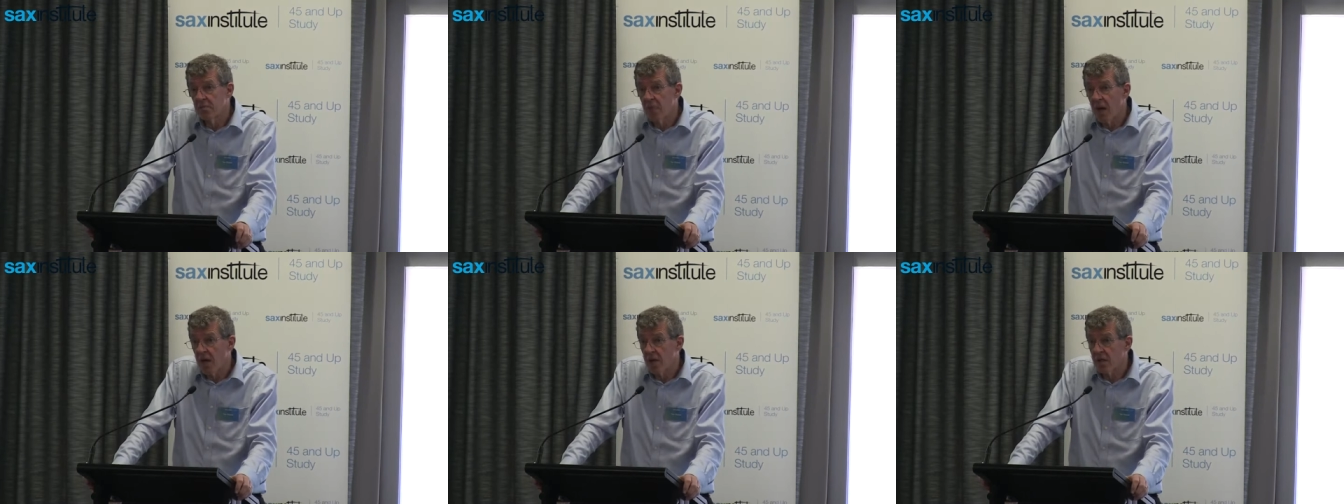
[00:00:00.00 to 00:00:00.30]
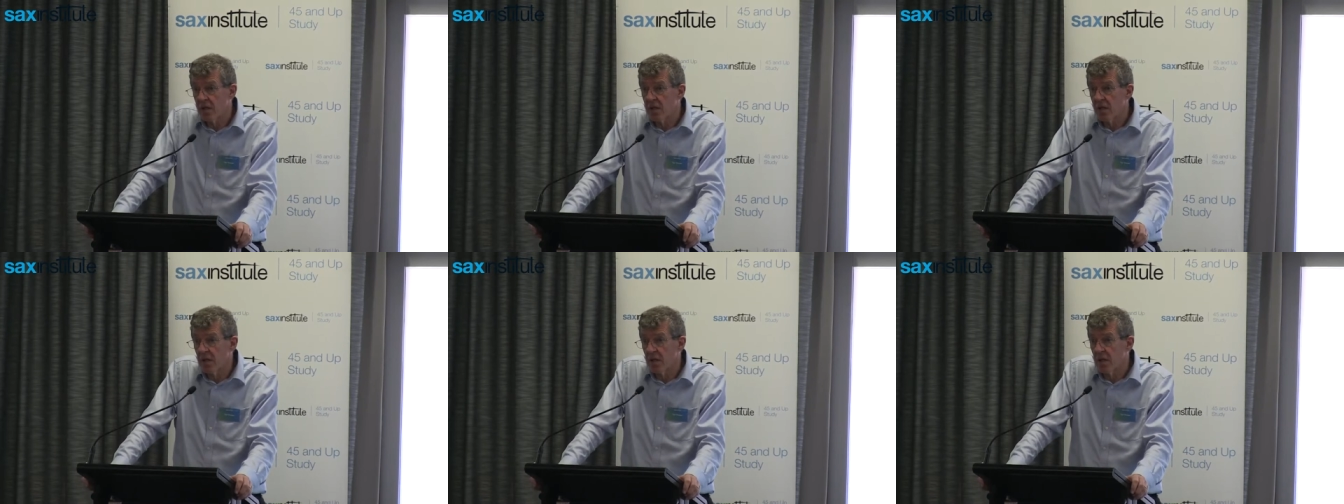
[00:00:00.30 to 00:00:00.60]

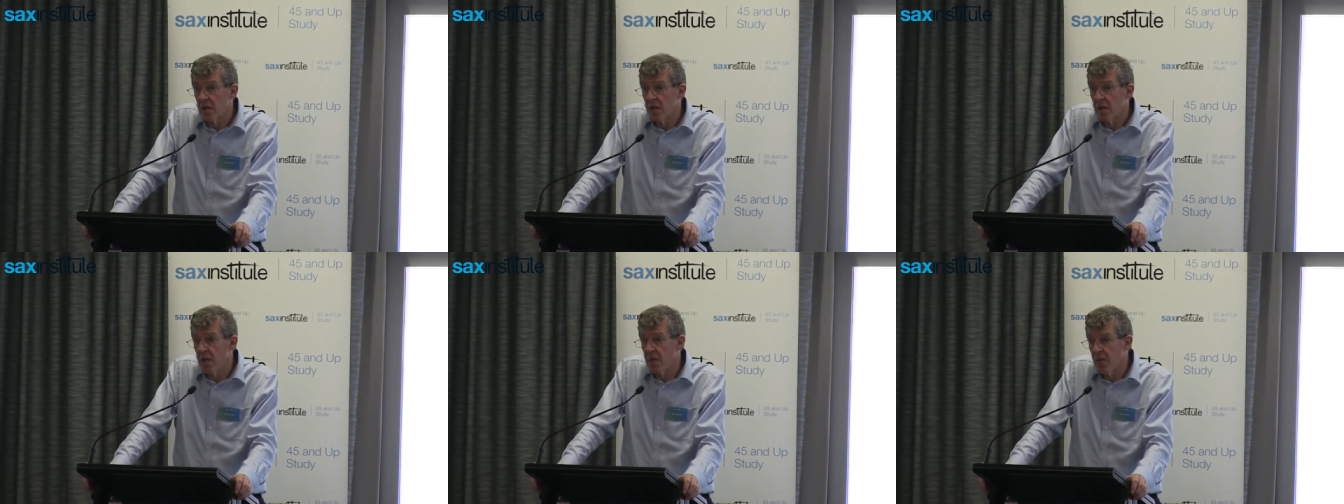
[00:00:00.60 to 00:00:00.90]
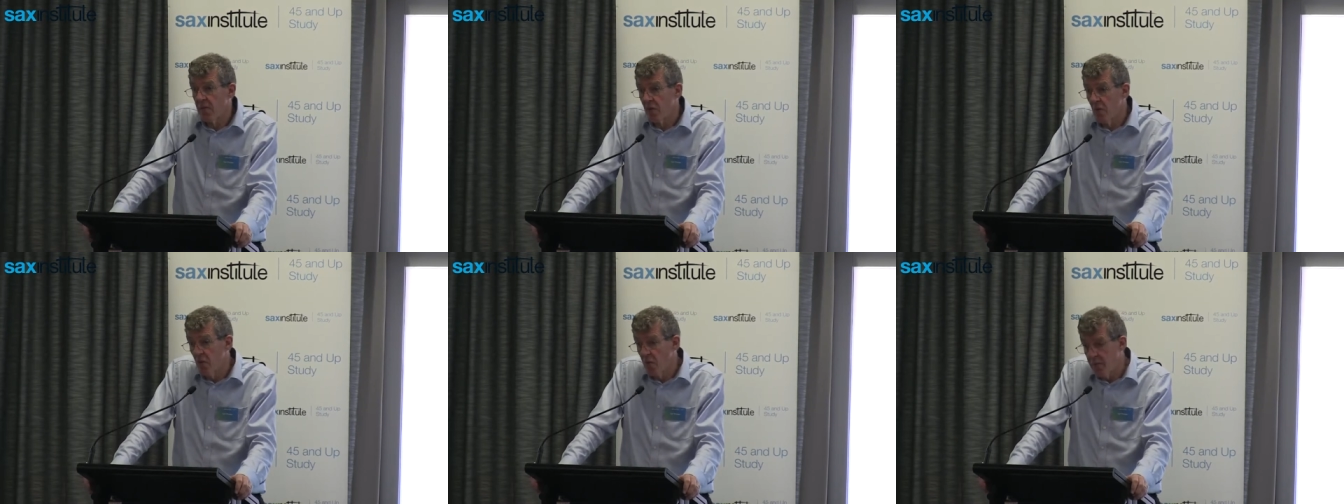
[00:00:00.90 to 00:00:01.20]
but they
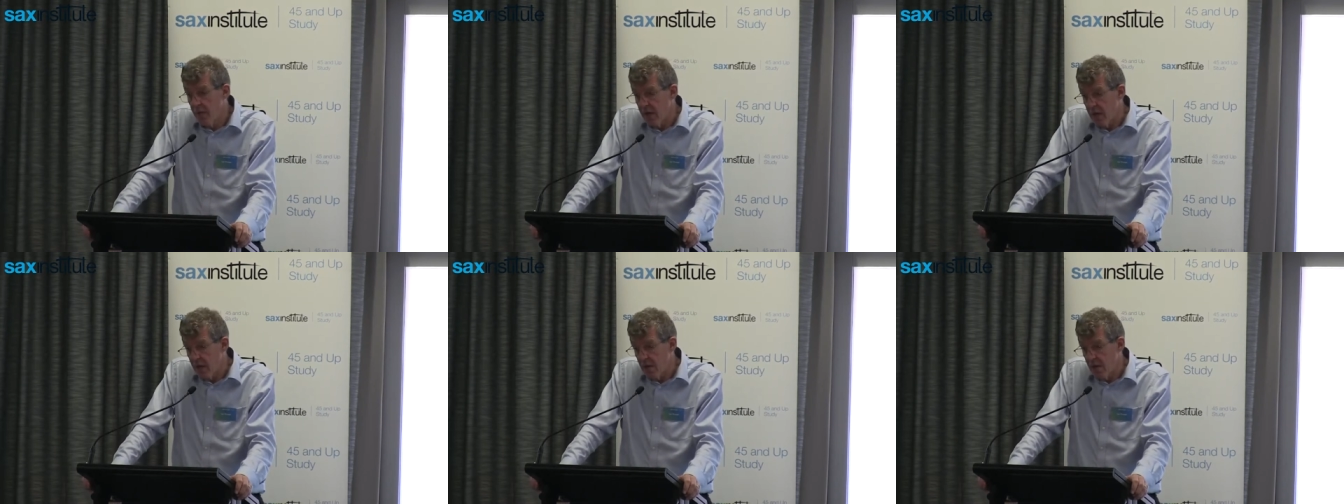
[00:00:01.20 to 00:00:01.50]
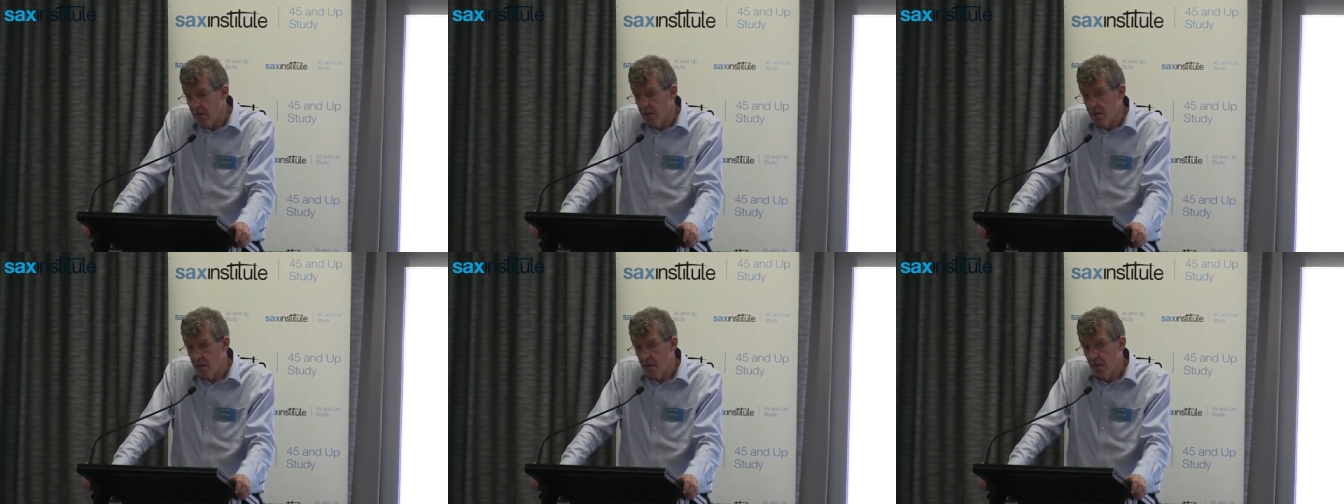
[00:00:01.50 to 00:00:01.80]
will
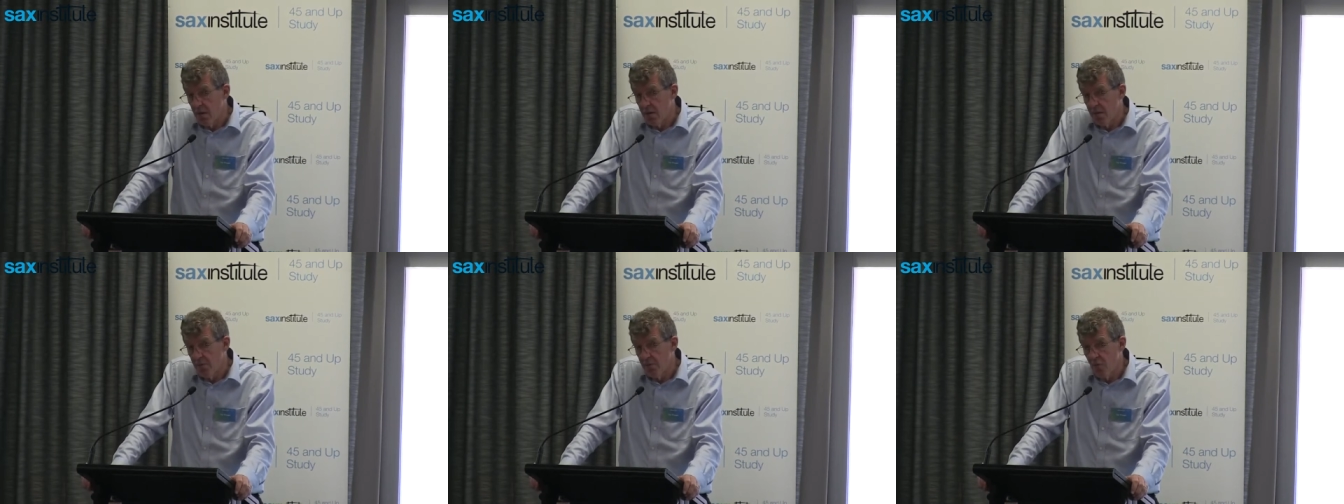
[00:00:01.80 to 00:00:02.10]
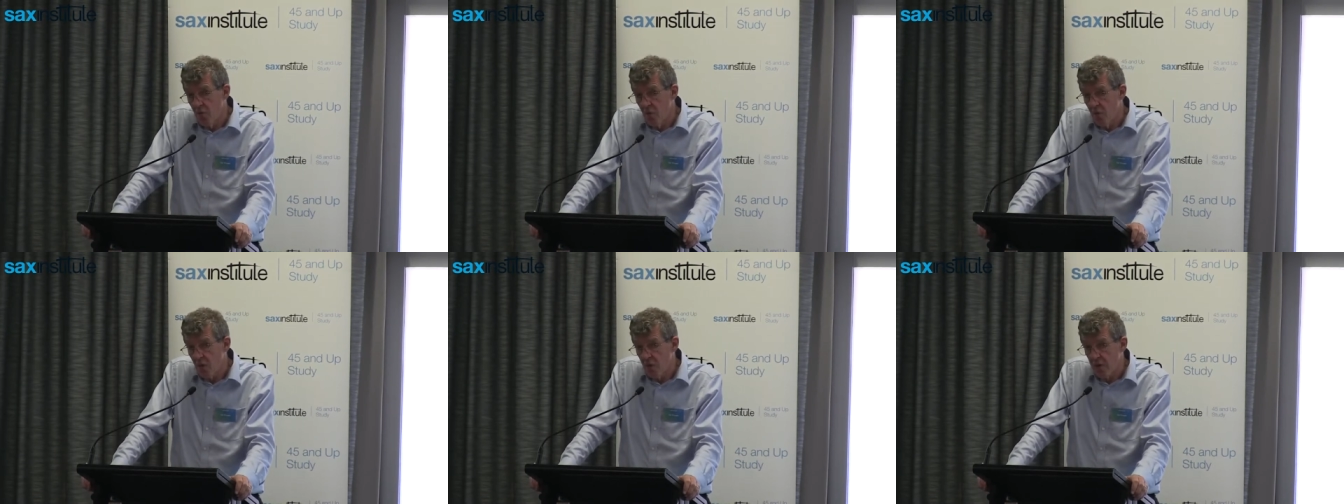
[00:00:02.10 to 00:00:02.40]
be
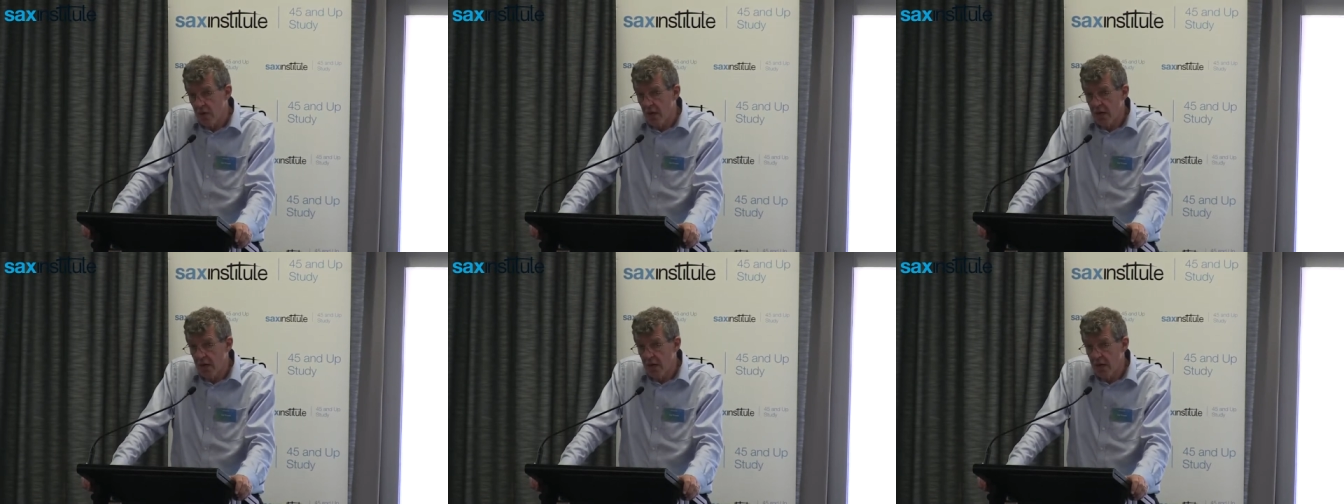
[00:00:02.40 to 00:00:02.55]
more